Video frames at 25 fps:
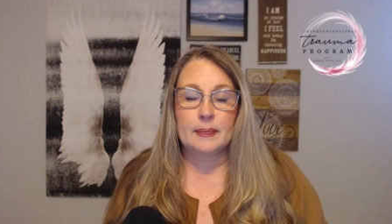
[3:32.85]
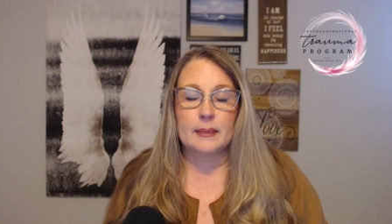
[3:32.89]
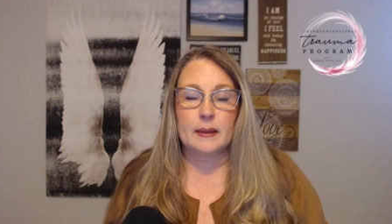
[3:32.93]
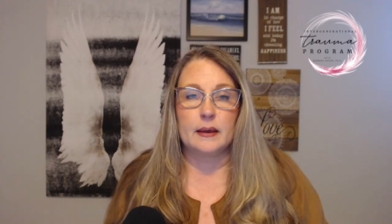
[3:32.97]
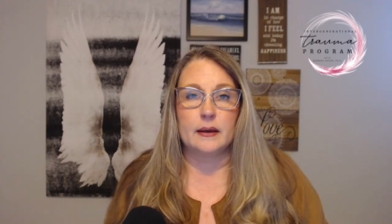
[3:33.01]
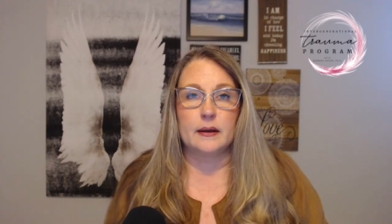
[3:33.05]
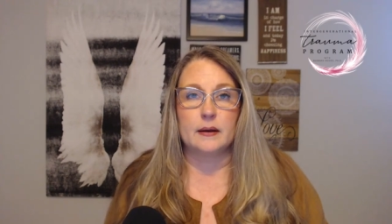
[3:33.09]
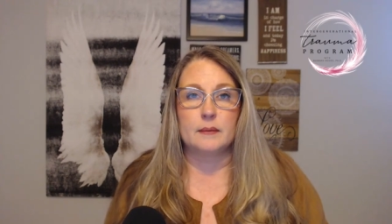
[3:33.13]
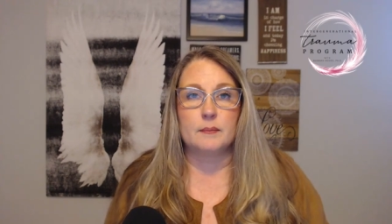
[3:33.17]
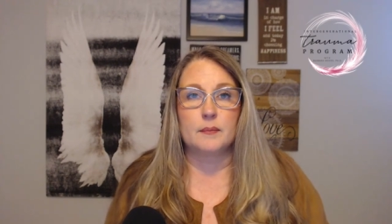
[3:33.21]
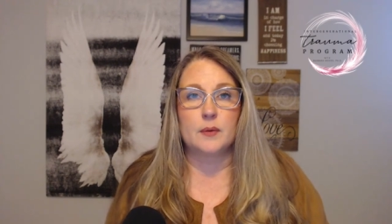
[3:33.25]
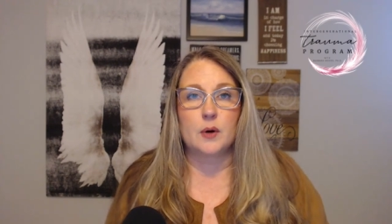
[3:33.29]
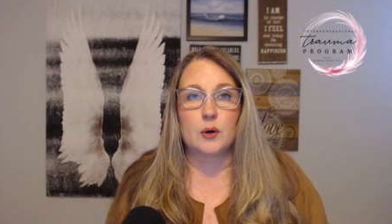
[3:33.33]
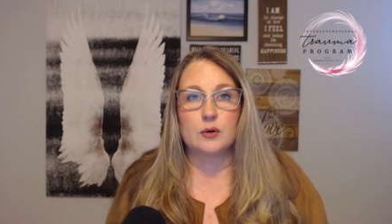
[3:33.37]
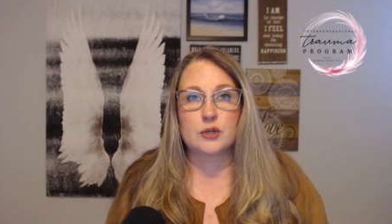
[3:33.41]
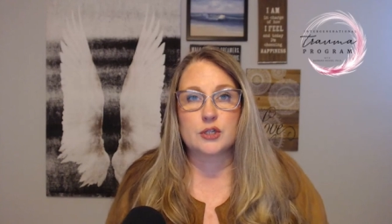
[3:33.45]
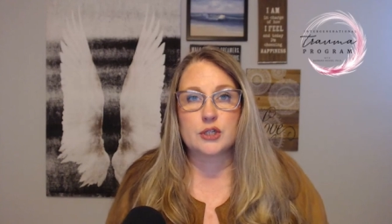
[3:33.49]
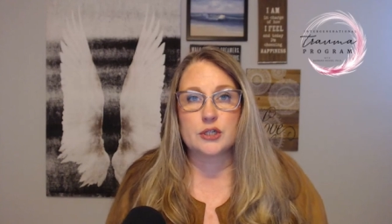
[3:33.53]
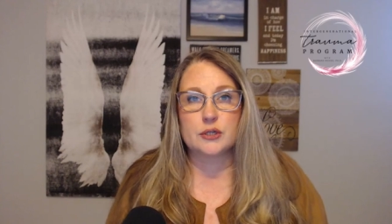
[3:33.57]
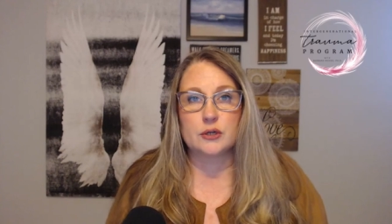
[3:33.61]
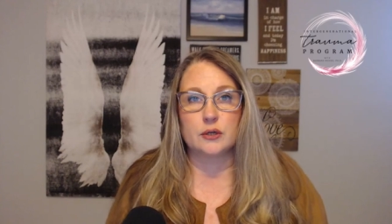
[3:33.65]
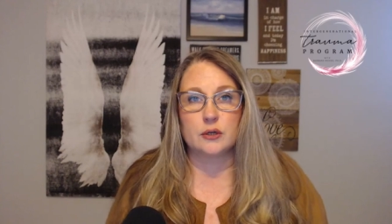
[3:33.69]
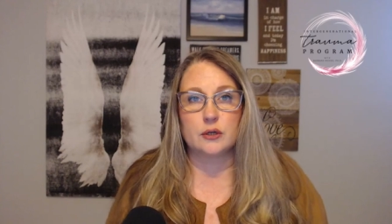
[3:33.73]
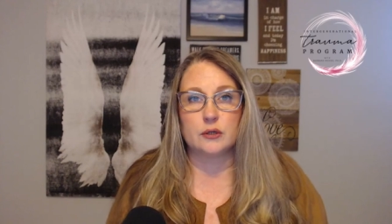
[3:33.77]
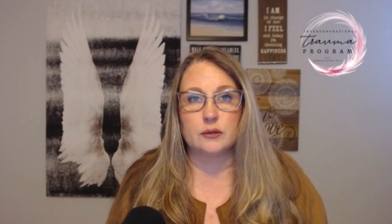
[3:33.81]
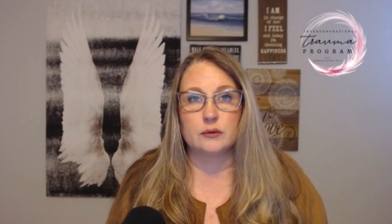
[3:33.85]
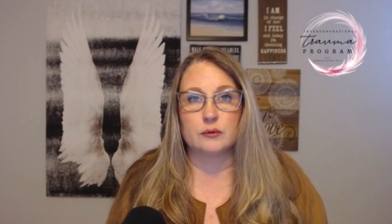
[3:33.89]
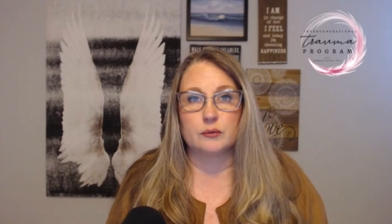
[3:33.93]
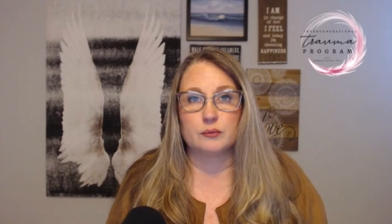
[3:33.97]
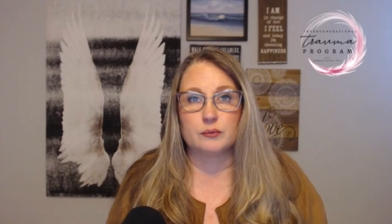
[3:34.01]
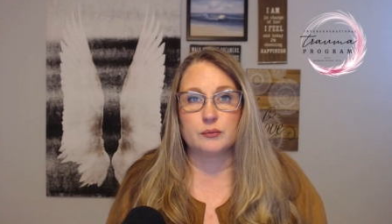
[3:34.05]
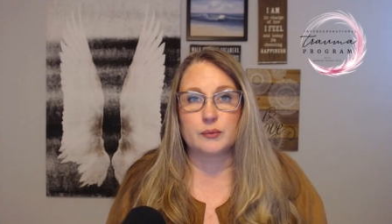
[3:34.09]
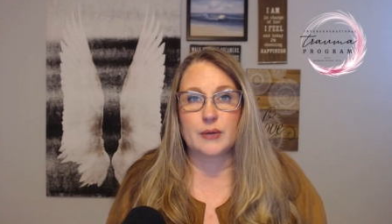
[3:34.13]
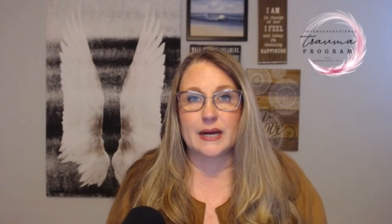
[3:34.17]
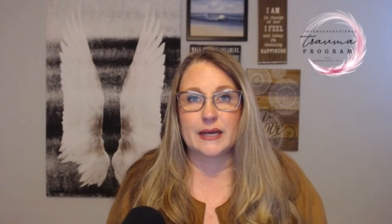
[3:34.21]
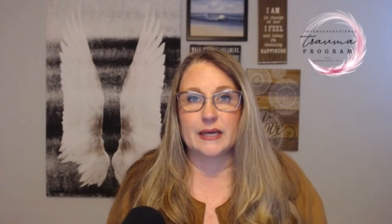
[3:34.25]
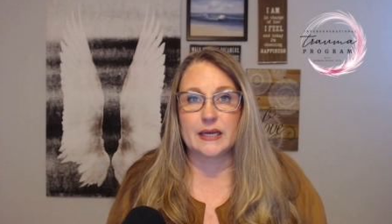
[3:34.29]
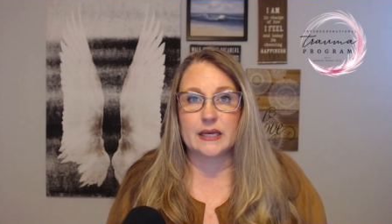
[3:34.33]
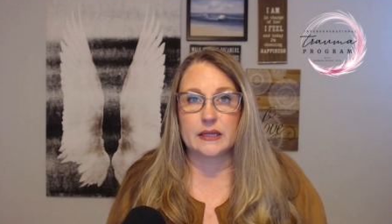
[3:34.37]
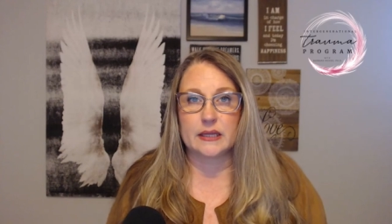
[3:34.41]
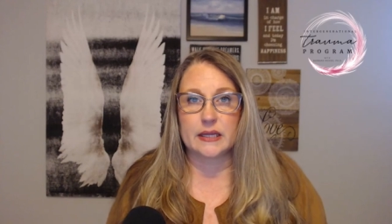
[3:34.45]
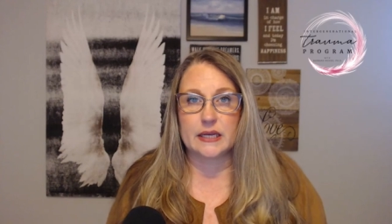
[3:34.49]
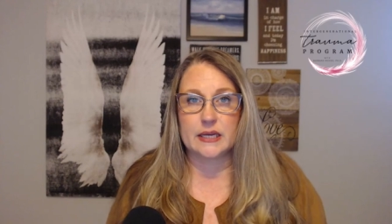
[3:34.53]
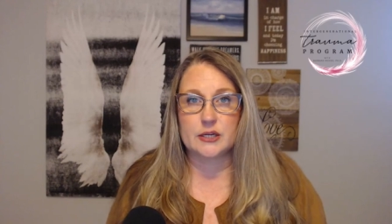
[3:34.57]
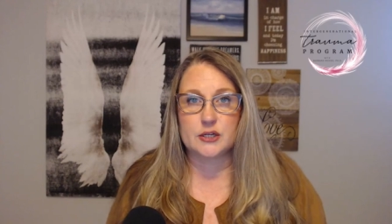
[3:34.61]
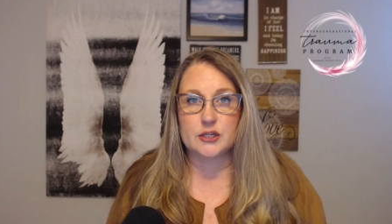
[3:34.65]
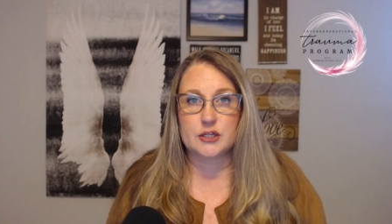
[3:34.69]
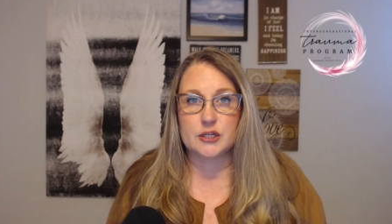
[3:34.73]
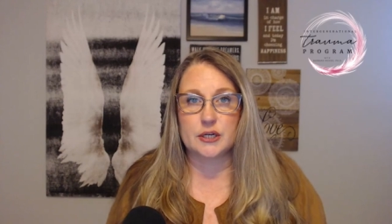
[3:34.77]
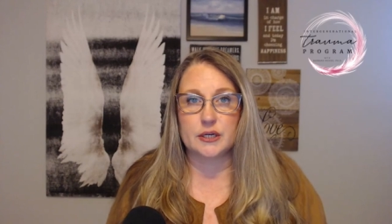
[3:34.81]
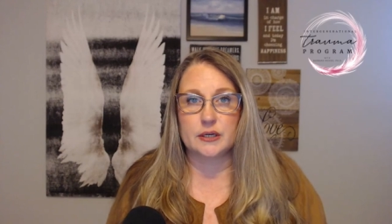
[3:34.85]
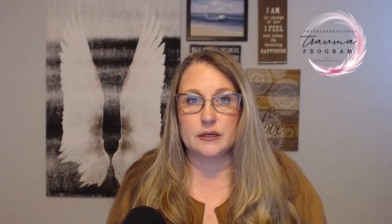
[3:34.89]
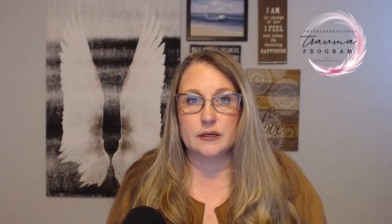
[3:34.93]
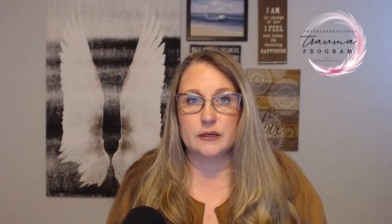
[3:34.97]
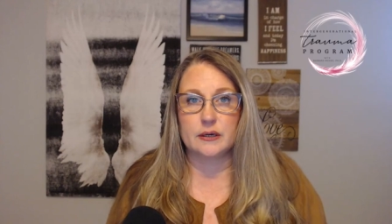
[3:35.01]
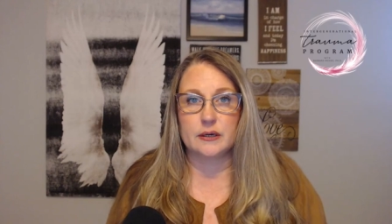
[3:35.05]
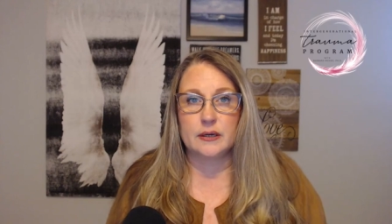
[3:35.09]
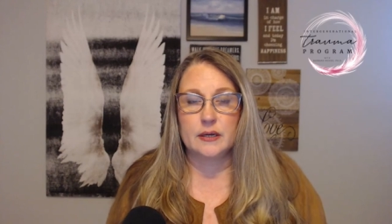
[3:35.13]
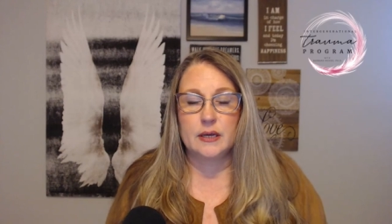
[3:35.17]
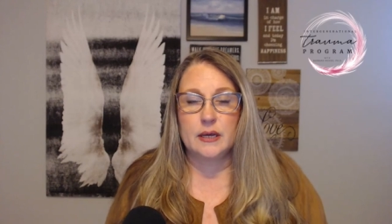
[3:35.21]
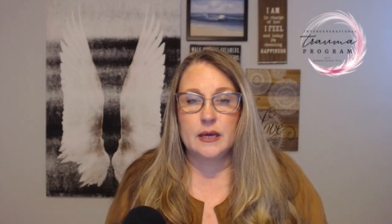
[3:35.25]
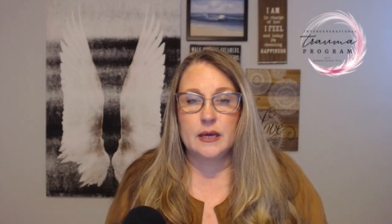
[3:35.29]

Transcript: an emotional regulation